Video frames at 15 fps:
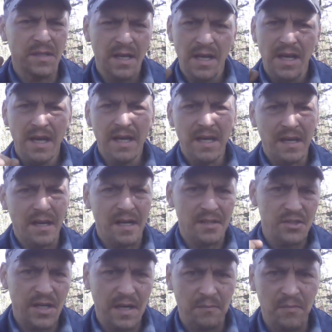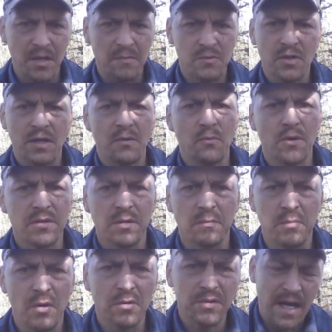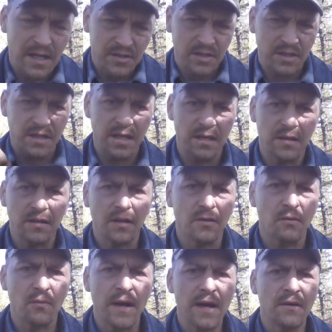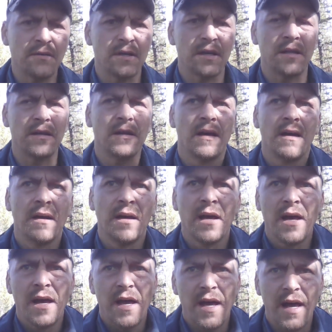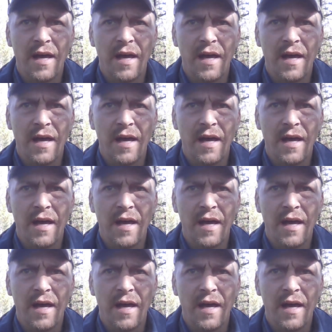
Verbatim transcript: he got jammed up trying to work the bolt action to get another round in.